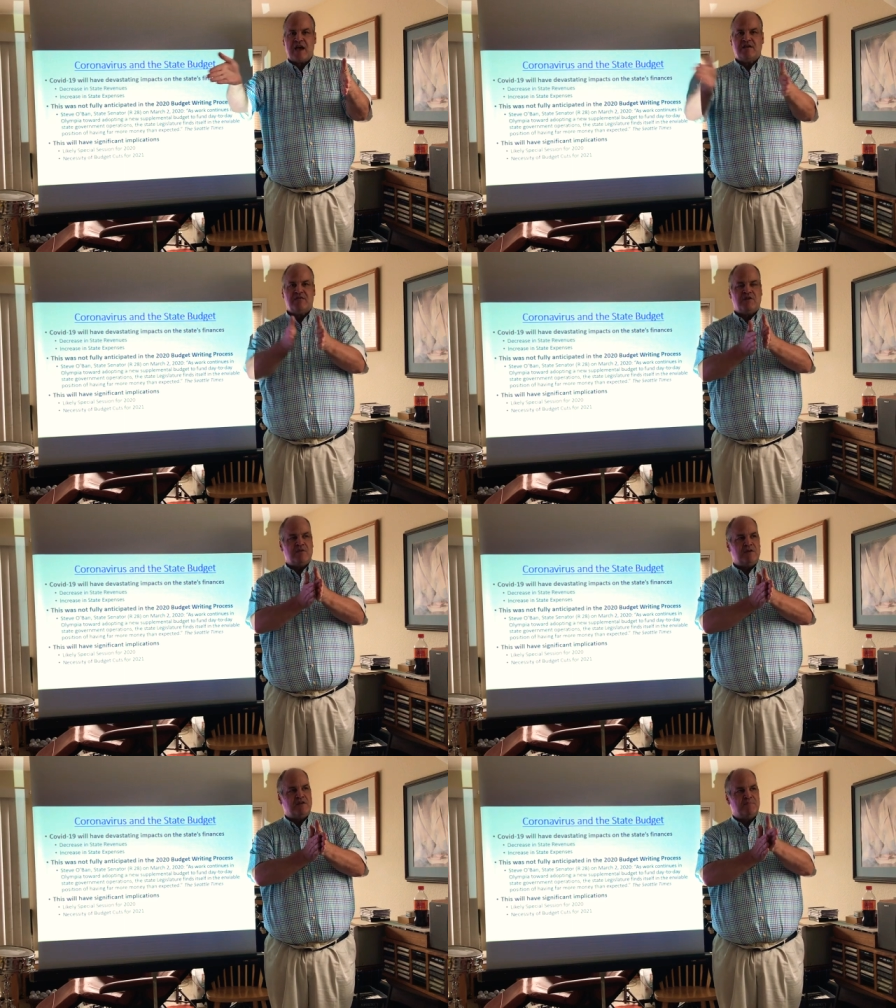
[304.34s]

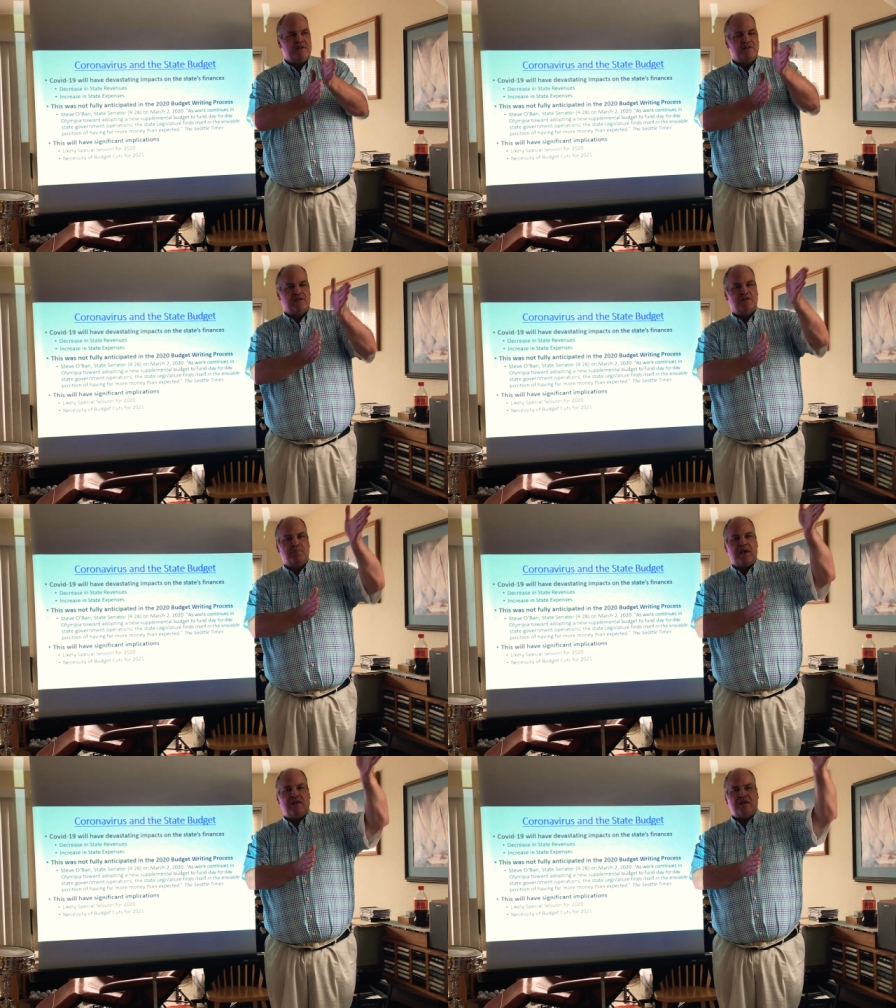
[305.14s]
activity means businesses
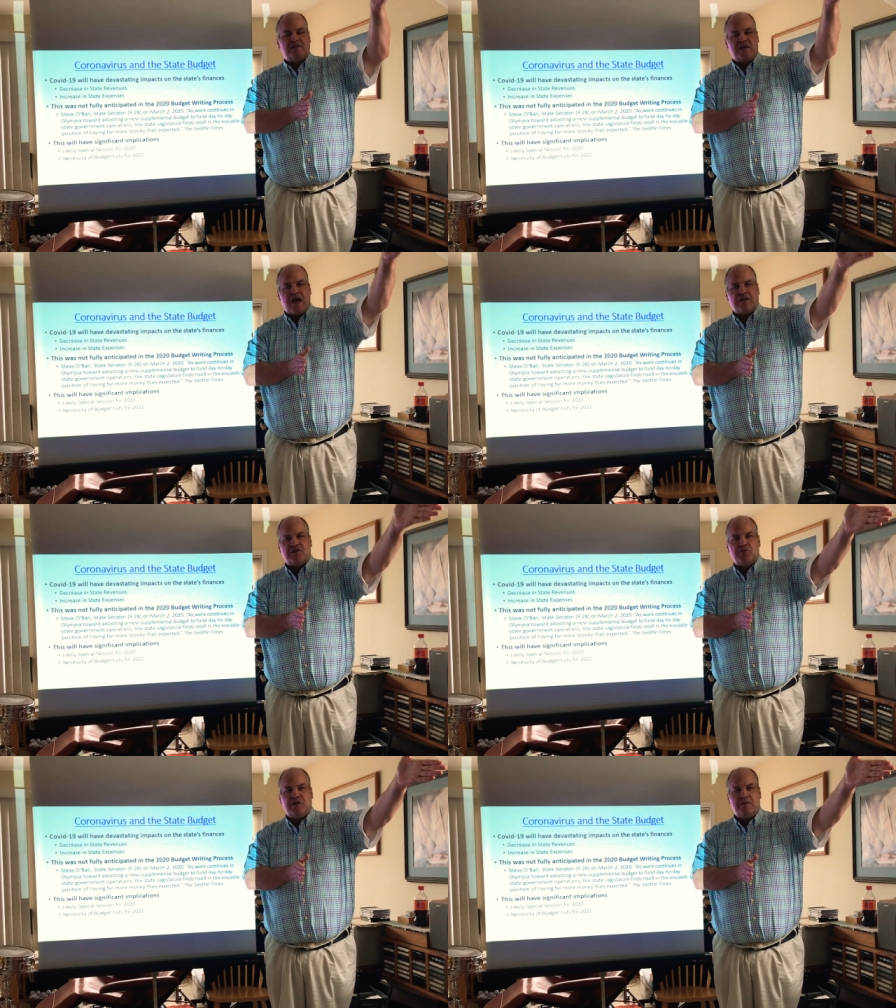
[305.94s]
pay less tax
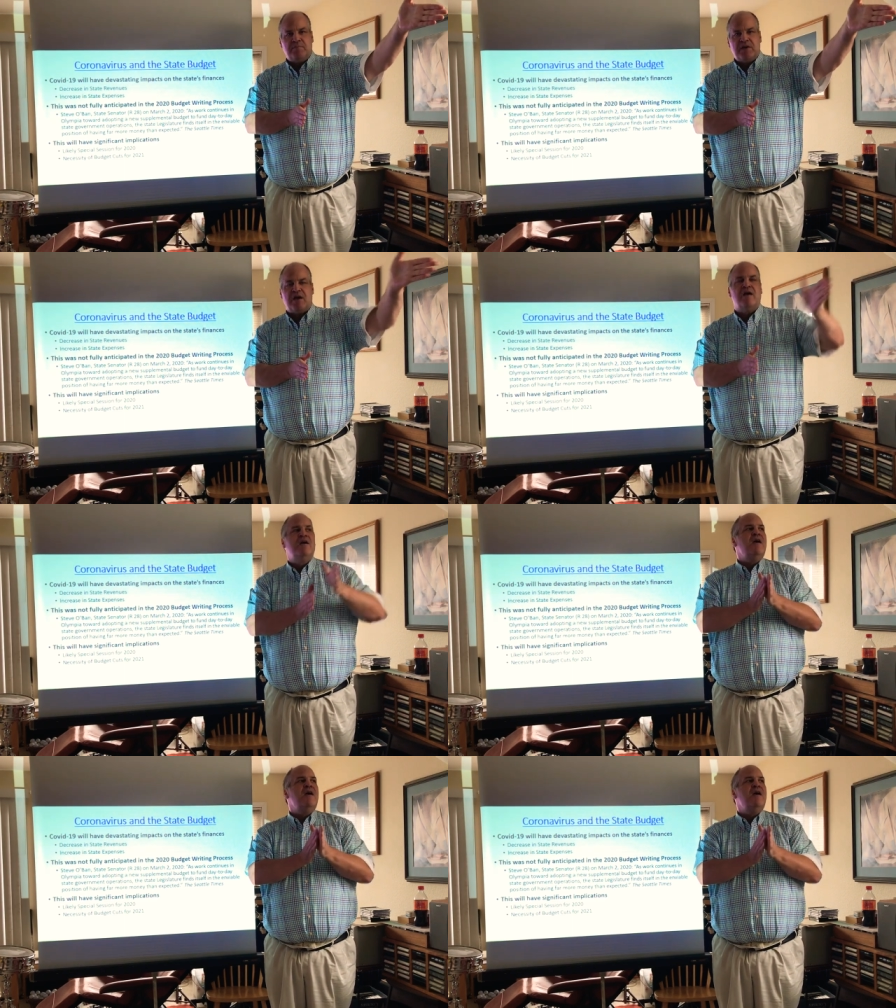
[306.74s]
to Olympia.